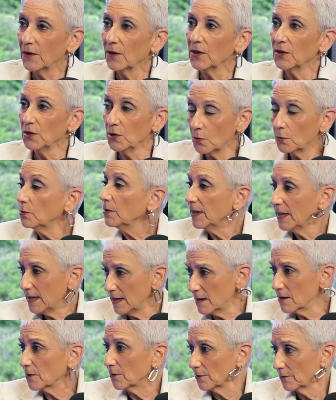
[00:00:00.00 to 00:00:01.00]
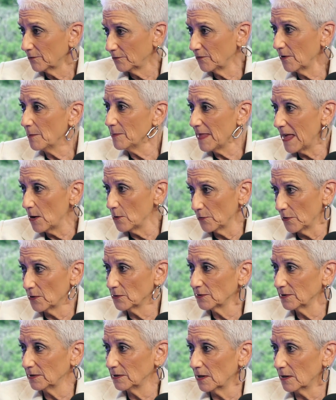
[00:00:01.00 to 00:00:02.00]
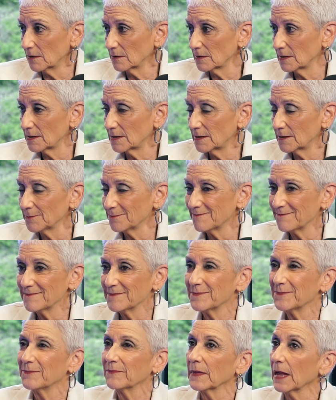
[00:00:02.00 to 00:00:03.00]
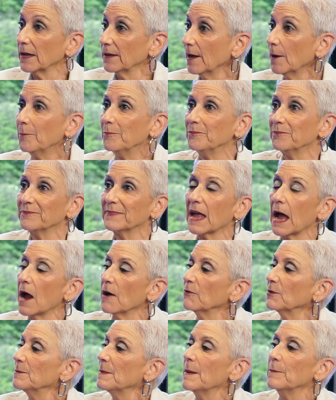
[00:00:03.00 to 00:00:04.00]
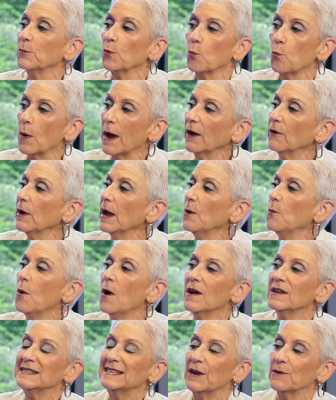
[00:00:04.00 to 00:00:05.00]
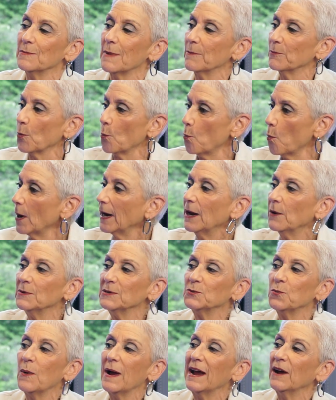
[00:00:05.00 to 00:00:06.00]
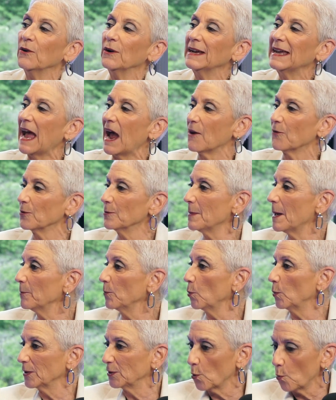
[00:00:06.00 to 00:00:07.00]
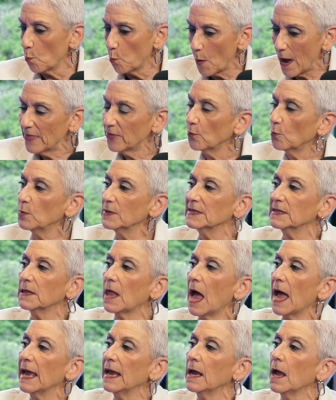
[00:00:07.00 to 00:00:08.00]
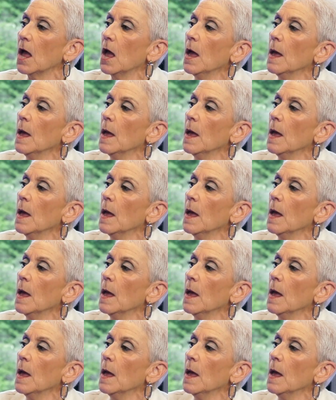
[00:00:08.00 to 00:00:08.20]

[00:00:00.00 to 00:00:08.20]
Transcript: you'll hear from those adults. Yep, I remember where I was. I remember what I was wearing. I remember what the weather was like,